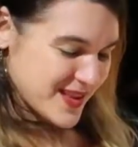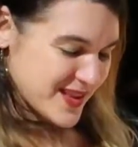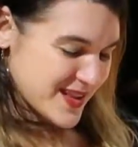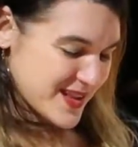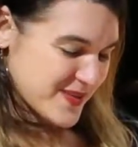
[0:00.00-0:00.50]

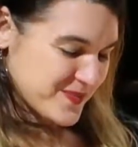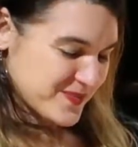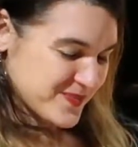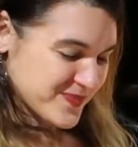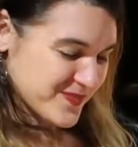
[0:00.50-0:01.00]
And
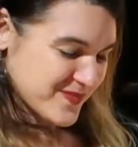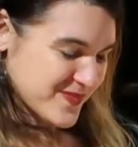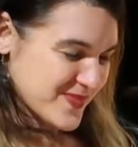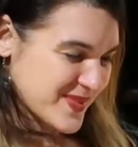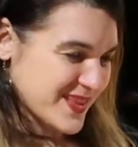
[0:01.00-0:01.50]

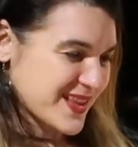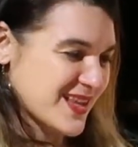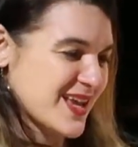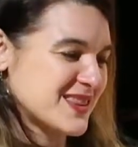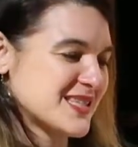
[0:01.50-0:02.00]

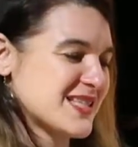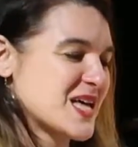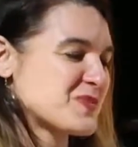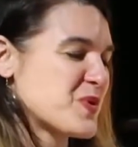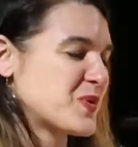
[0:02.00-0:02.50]
this
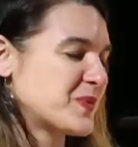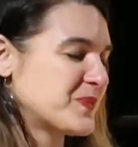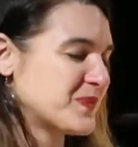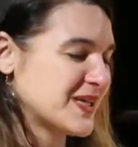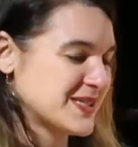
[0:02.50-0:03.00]
last
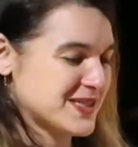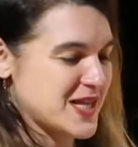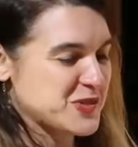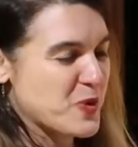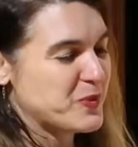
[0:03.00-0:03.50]
poem is the
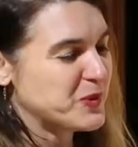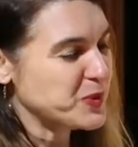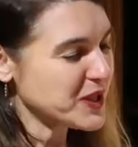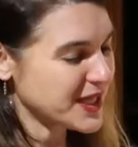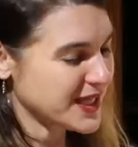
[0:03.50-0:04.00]
last poem in the
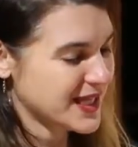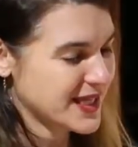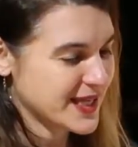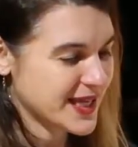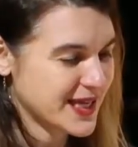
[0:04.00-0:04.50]
book,
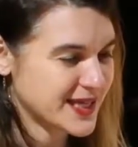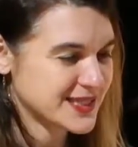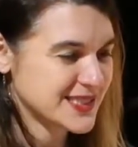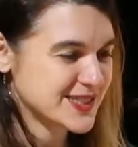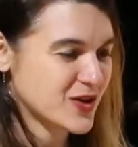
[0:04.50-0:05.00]

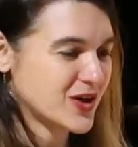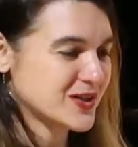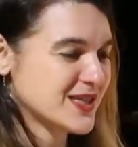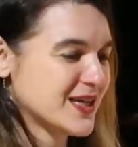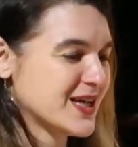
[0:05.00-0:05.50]
and it's
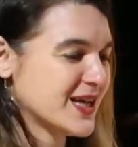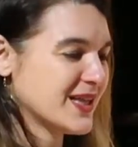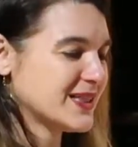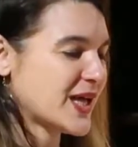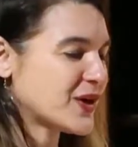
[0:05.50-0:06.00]
called
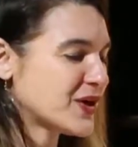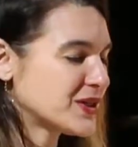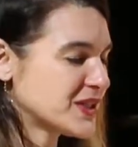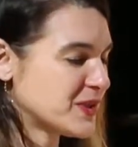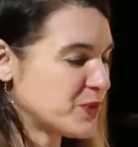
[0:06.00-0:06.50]
Letter
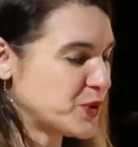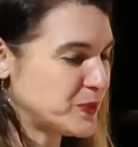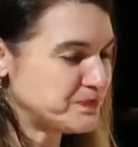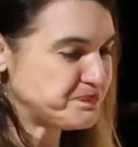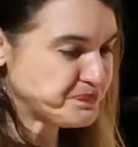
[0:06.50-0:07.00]
to the
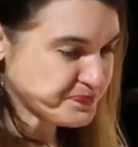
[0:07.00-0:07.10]
Moon.